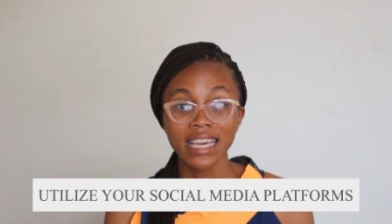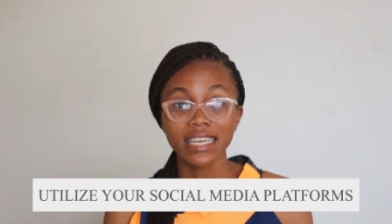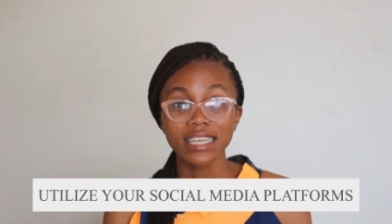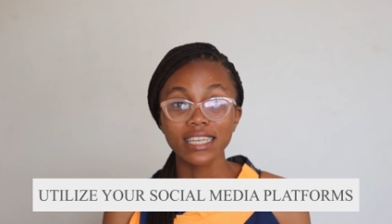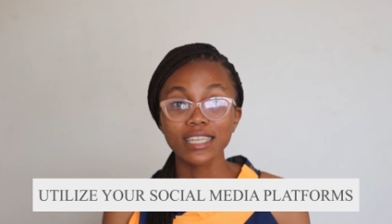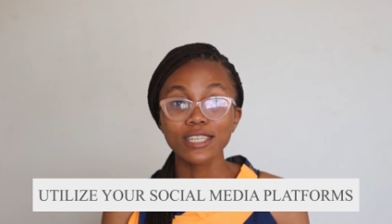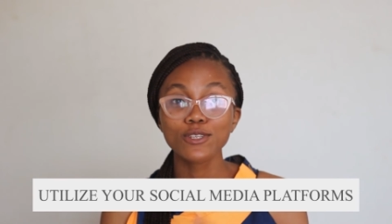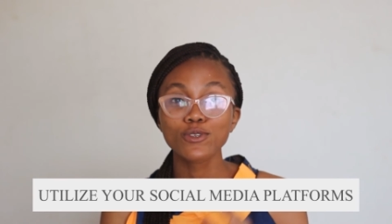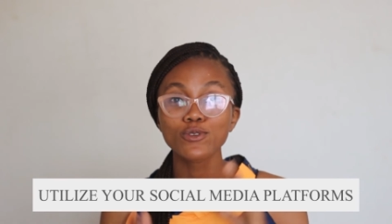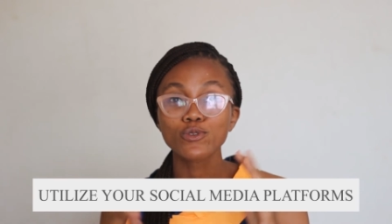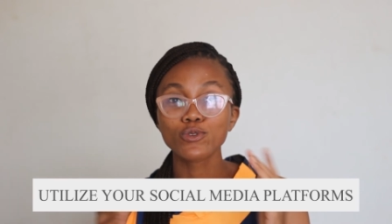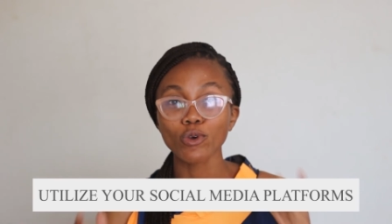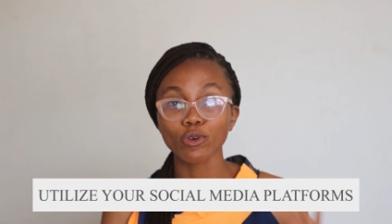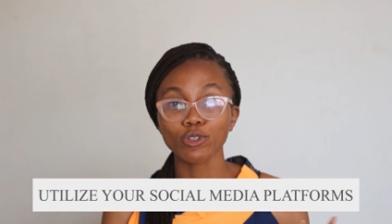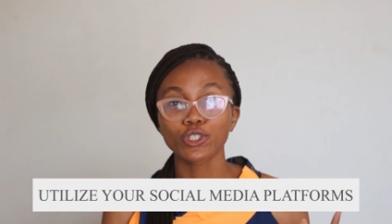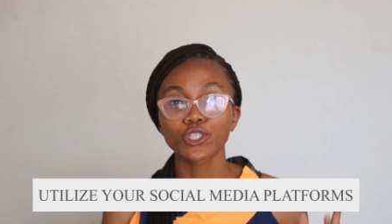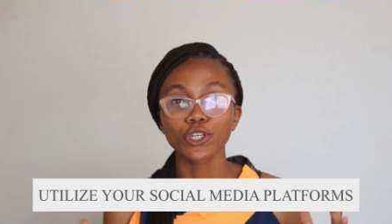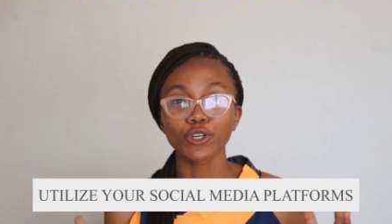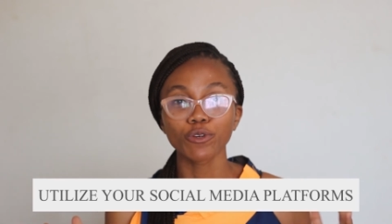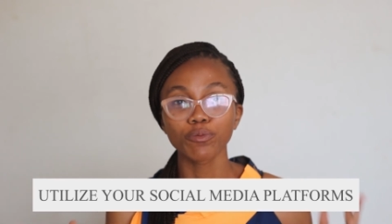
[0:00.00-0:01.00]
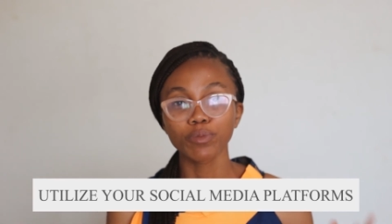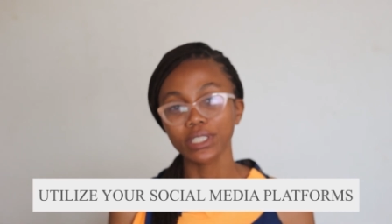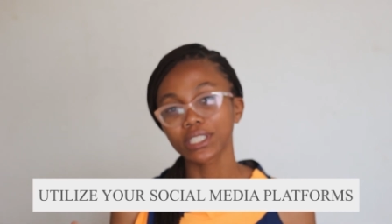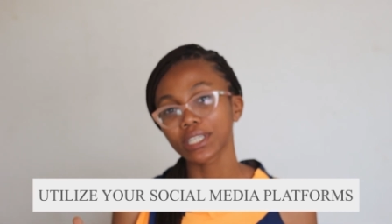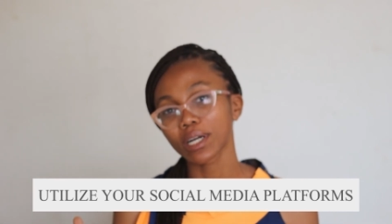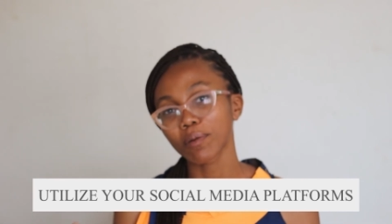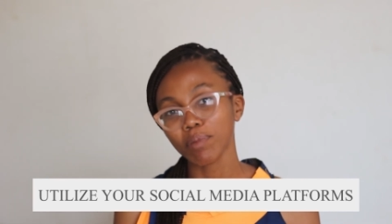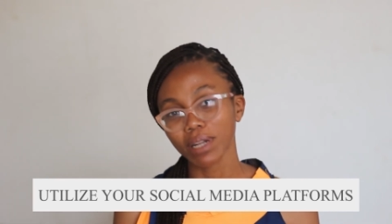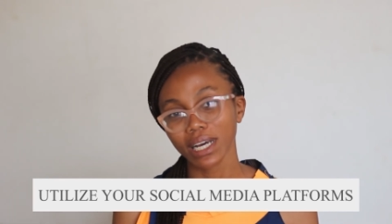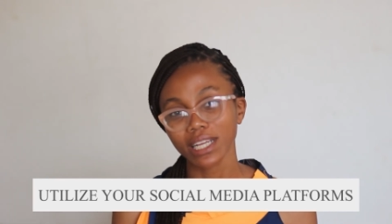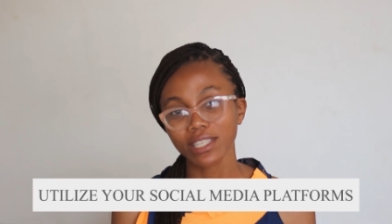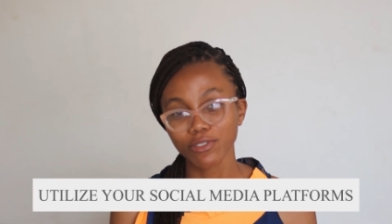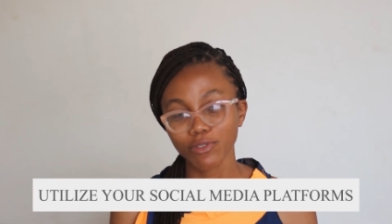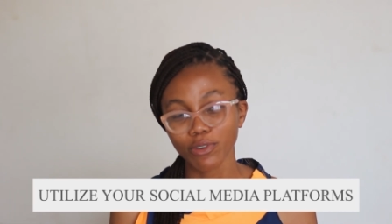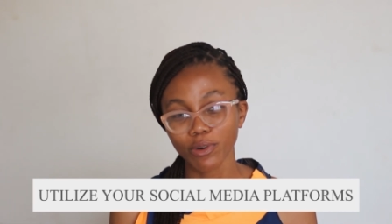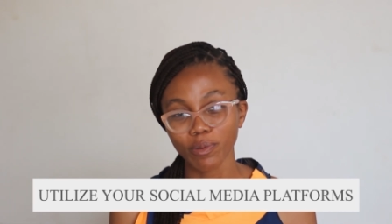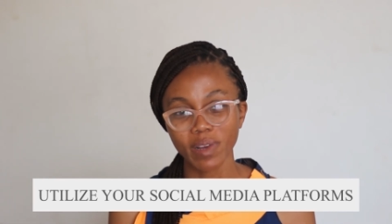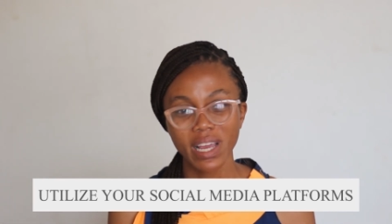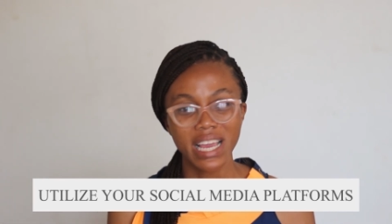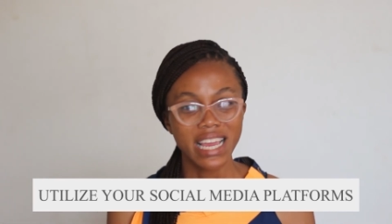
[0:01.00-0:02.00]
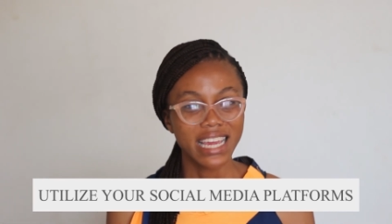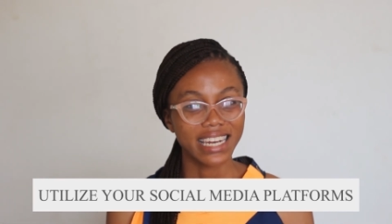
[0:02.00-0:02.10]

is social media platform.